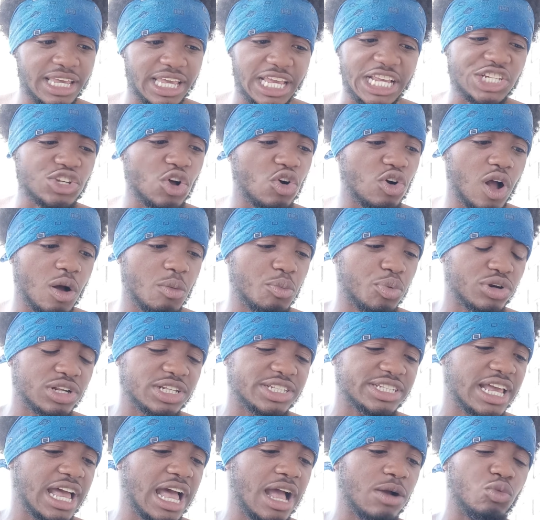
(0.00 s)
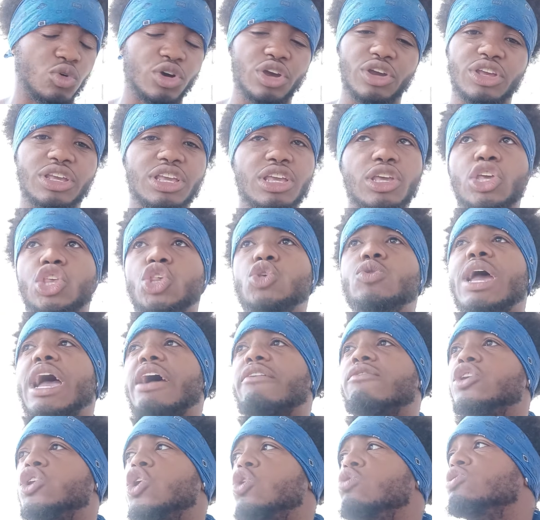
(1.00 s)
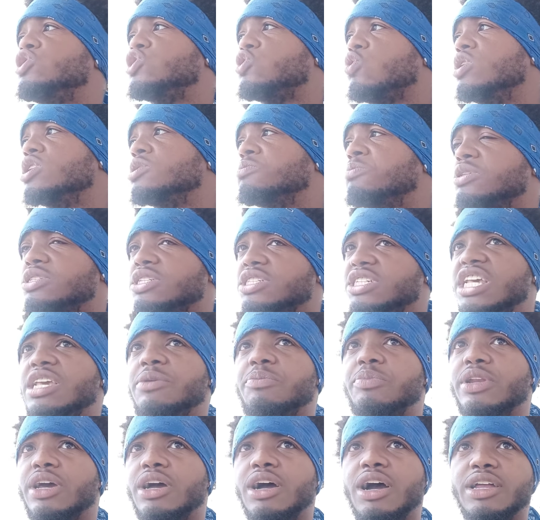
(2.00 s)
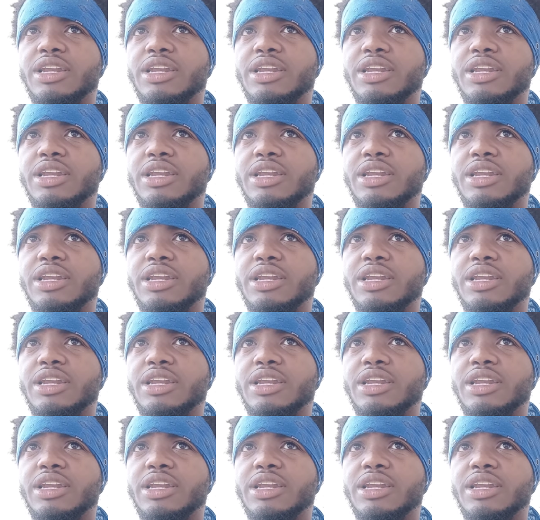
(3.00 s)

It's gonna come point in time where you have no choice but to keep it a